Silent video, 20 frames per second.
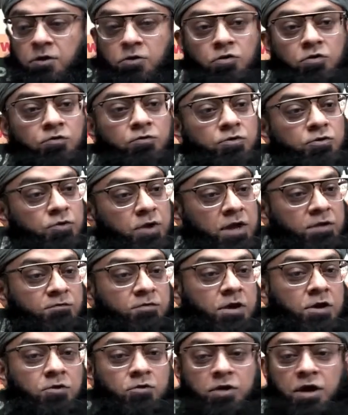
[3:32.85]
Look, today
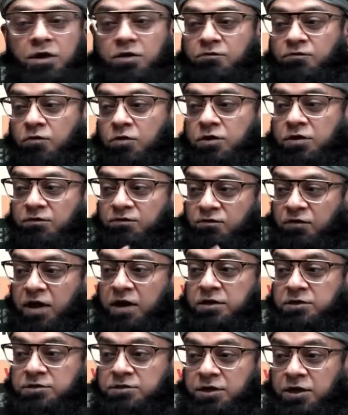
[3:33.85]
we are looking for the
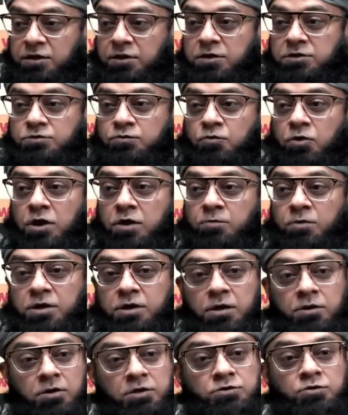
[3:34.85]
friends in this world,
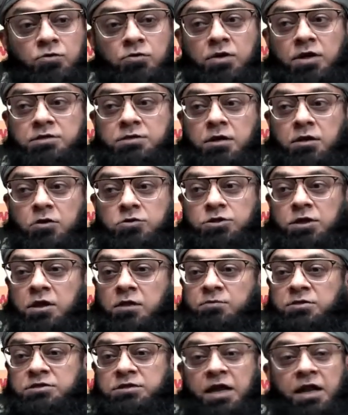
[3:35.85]
but Rasulullah sallallahu alayhi
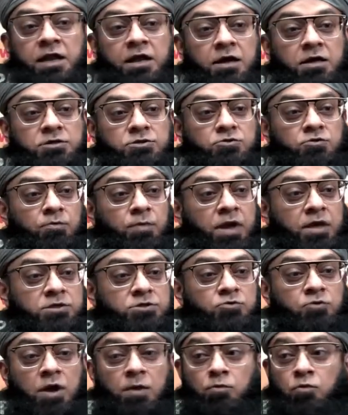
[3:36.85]
wa sallam is telling us to
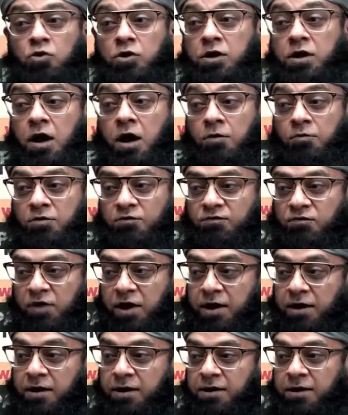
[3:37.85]
make Surah Mulk our
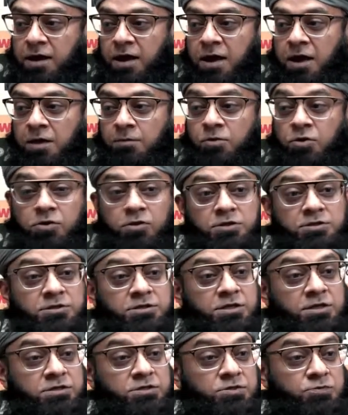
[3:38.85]
friend,
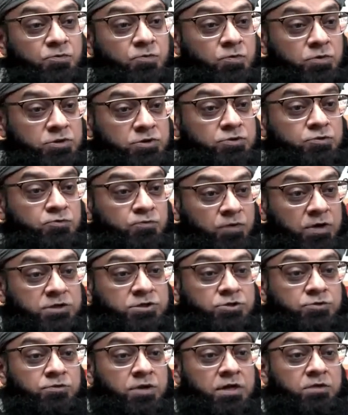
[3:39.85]
because this
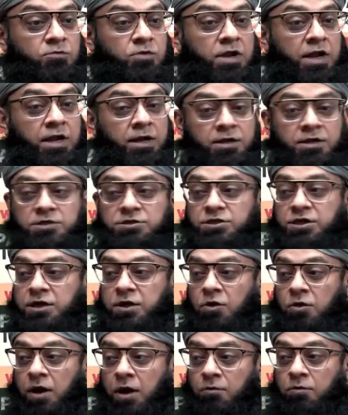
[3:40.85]
one surah will
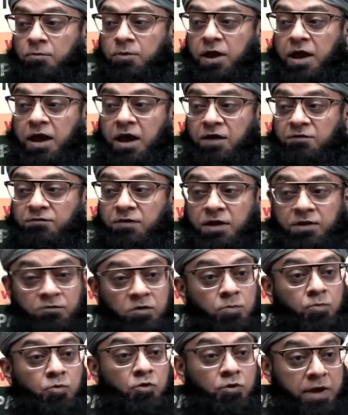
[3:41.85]
intercede on our behalf, it
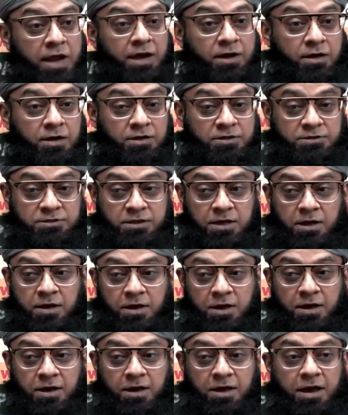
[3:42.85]
will protect us
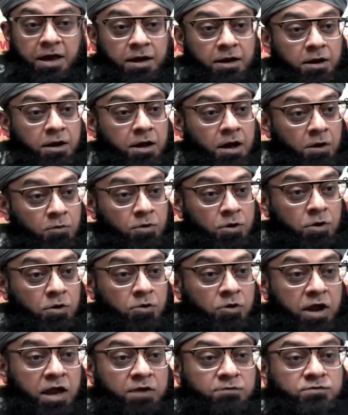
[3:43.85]
in our
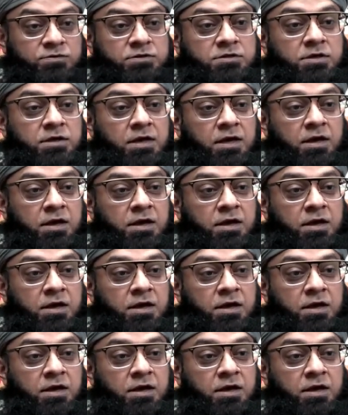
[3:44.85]
graves.